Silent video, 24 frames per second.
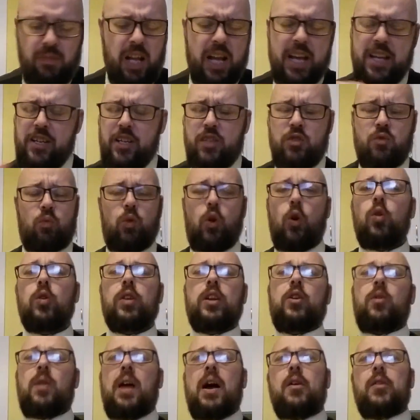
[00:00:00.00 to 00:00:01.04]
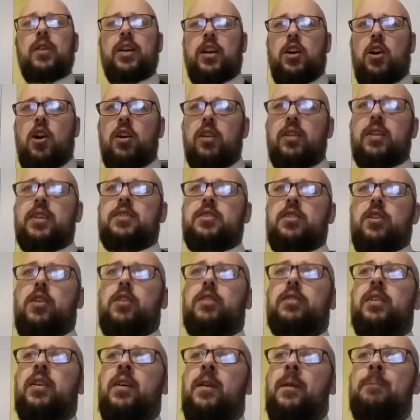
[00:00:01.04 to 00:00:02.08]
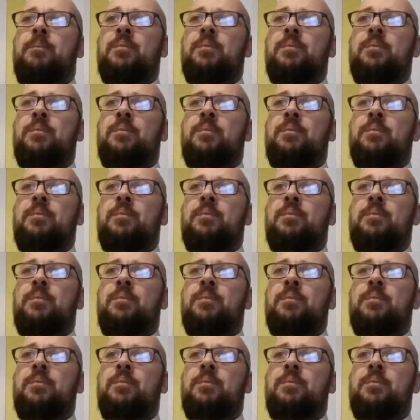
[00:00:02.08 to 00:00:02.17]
and just rolled it around in garlic salt.